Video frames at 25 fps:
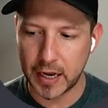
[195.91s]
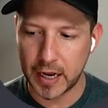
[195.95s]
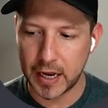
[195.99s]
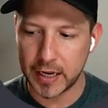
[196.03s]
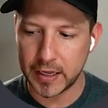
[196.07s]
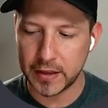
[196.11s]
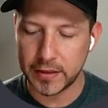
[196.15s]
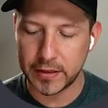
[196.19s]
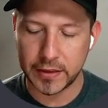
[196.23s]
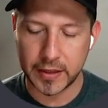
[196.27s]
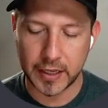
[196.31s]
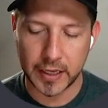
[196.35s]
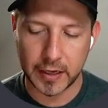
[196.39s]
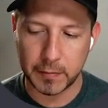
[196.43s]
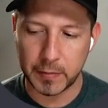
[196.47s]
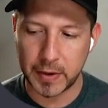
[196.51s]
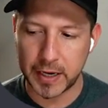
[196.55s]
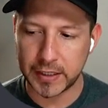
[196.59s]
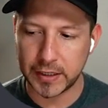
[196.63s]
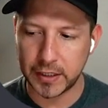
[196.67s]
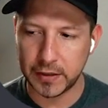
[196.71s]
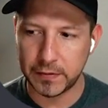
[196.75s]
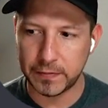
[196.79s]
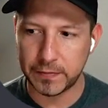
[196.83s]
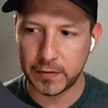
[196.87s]
I think
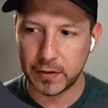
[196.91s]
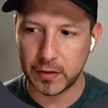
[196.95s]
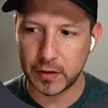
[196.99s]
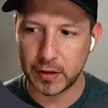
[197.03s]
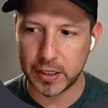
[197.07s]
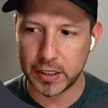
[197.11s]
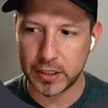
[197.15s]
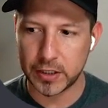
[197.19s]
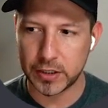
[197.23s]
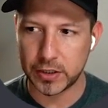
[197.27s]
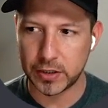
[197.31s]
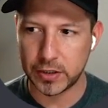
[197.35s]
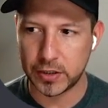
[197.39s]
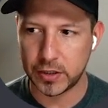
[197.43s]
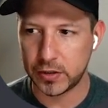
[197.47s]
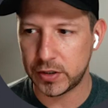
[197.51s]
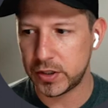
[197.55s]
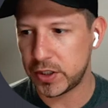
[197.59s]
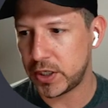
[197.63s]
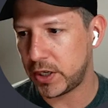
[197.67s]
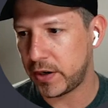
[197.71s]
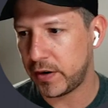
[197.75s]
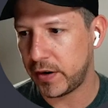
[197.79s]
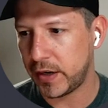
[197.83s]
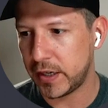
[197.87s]
by default it
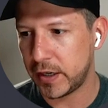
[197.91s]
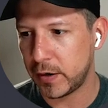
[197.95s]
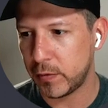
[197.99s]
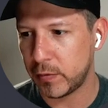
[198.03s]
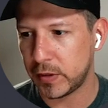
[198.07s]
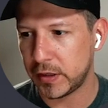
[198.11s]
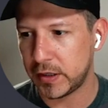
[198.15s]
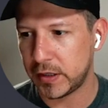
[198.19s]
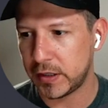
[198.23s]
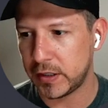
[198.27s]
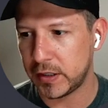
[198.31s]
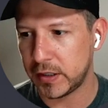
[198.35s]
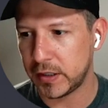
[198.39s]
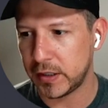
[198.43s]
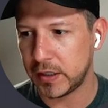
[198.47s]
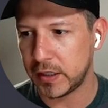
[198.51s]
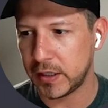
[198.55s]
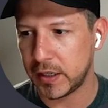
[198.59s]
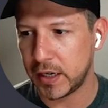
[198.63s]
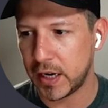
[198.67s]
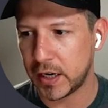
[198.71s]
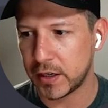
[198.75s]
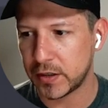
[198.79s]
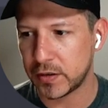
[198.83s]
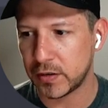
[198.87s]
should generate it with
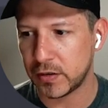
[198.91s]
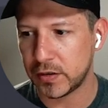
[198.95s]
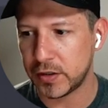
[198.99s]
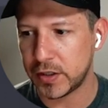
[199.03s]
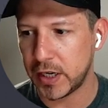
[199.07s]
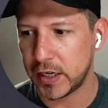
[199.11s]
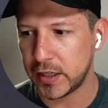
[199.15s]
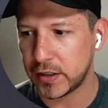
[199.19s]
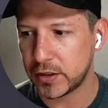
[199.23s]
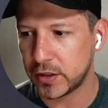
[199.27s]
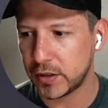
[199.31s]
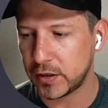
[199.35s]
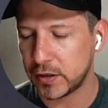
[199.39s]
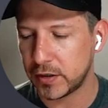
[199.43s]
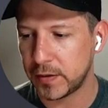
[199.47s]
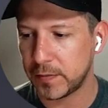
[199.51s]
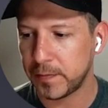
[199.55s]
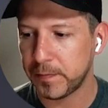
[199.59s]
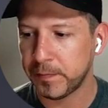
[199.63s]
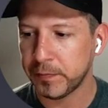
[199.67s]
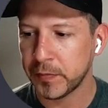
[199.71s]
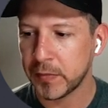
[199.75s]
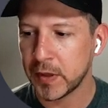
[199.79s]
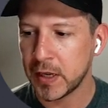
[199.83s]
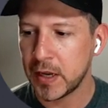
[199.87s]
the actual
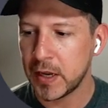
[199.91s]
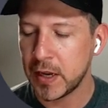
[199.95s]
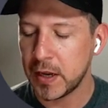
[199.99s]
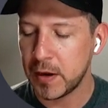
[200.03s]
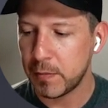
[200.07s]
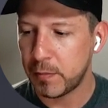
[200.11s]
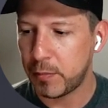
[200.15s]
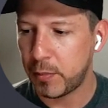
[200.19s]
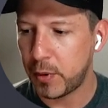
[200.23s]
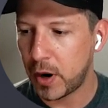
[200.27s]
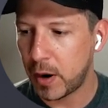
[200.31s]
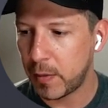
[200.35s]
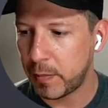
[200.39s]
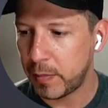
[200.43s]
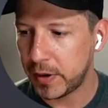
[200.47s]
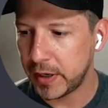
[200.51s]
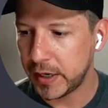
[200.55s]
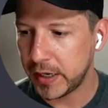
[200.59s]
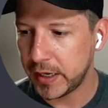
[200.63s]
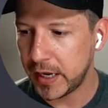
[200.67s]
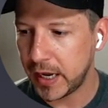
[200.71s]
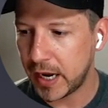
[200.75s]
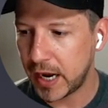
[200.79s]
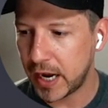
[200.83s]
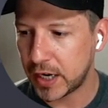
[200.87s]
JSON
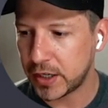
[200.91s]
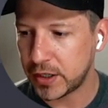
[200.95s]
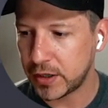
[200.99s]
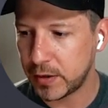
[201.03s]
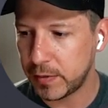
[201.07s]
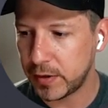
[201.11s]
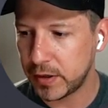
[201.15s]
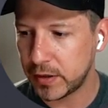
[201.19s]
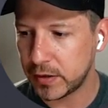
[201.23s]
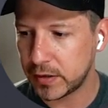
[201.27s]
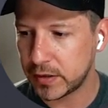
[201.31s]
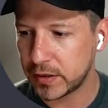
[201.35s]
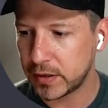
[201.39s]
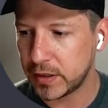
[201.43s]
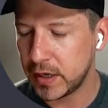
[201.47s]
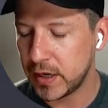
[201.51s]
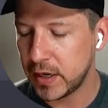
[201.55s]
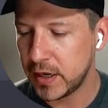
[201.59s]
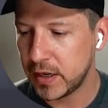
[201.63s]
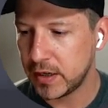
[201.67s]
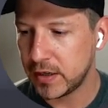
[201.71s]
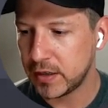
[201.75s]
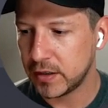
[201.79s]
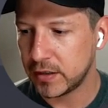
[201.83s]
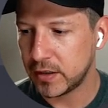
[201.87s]
property attributes.
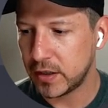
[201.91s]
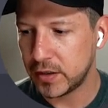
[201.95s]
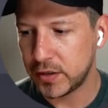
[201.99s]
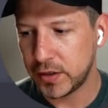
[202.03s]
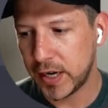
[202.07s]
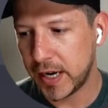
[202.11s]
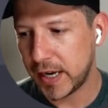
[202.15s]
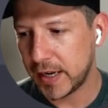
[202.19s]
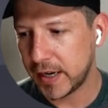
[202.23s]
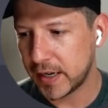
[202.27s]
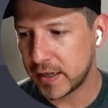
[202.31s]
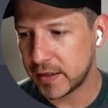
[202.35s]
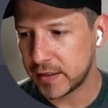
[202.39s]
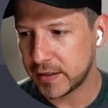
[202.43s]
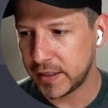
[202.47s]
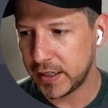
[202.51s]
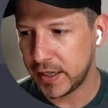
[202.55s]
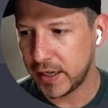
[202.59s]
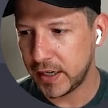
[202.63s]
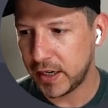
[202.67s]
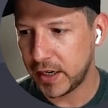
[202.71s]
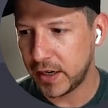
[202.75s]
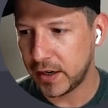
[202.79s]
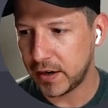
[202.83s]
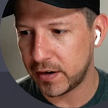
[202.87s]
So as you guys can
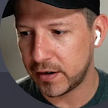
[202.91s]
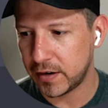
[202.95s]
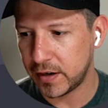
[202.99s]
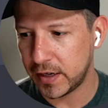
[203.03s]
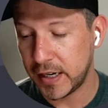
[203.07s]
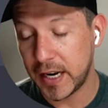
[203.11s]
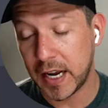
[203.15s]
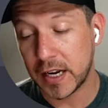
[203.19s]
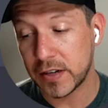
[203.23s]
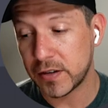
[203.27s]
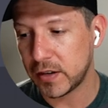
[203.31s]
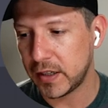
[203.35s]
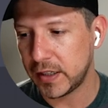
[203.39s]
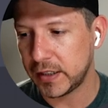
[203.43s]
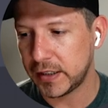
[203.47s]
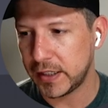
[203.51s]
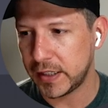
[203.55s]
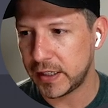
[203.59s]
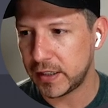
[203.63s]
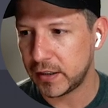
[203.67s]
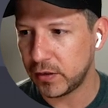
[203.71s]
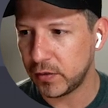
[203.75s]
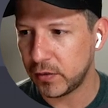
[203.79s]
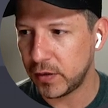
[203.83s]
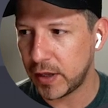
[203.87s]
see here, it actually
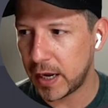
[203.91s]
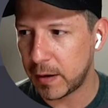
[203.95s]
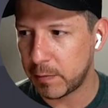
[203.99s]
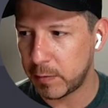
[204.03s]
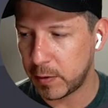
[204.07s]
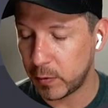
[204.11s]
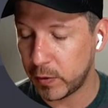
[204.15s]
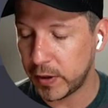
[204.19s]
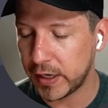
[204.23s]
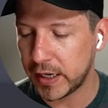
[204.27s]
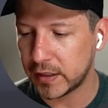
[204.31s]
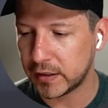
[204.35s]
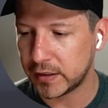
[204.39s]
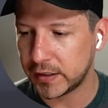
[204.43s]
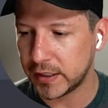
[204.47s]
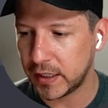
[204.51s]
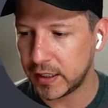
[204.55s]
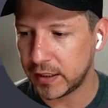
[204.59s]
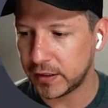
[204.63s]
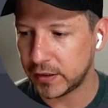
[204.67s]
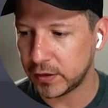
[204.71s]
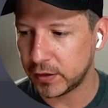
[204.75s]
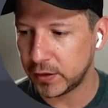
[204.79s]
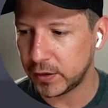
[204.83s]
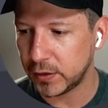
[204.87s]
didn't do that, but we can tell
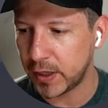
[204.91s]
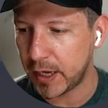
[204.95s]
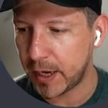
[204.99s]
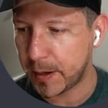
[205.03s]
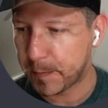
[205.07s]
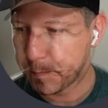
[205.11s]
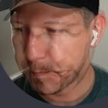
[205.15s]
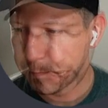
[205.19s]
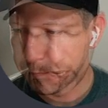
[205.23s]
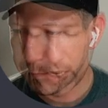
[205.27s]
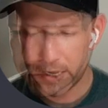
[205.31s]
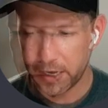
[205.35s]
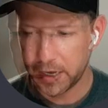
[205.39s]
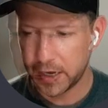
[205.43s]
it to do that.